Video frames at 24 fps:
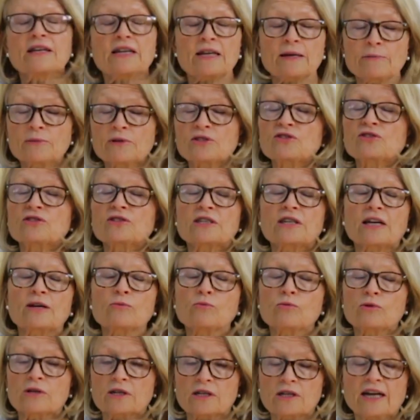images I
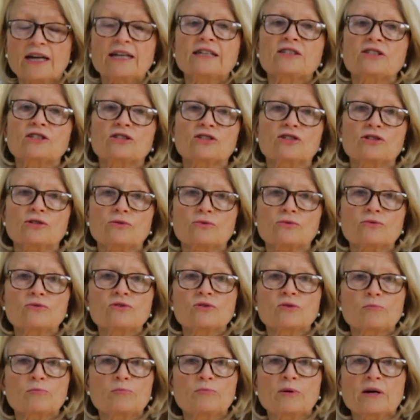would like to
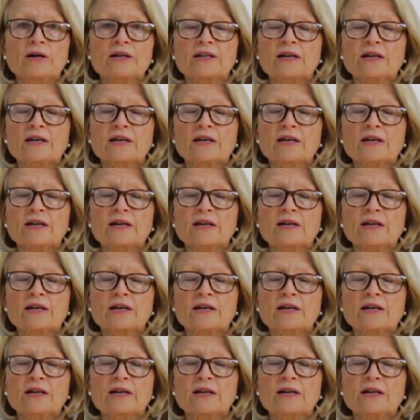use, but